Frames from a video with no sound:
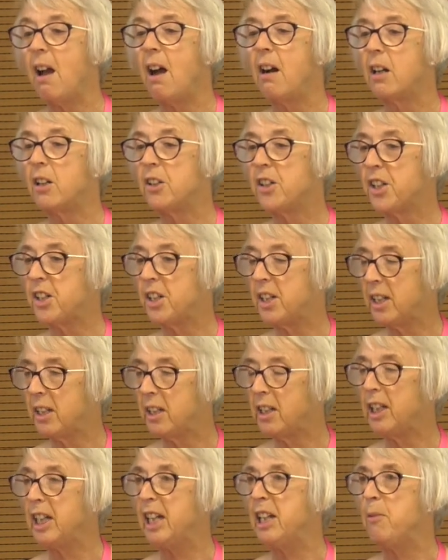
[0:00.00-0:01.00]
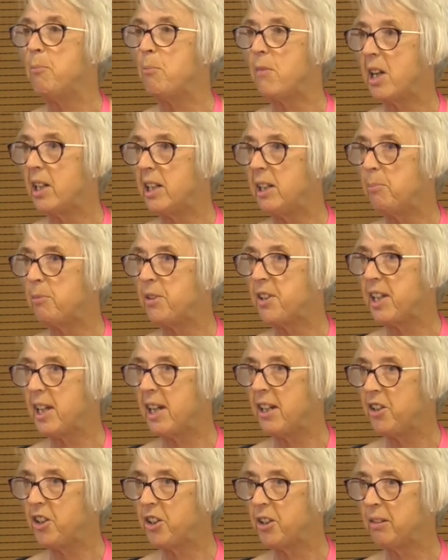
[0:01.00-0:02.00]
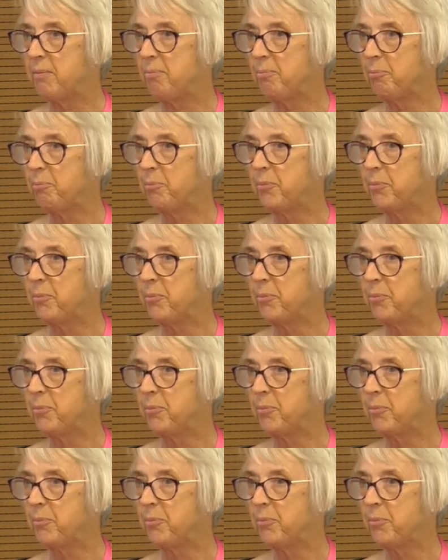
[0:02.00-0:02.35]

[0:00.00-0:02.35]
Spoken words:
are still in my possession.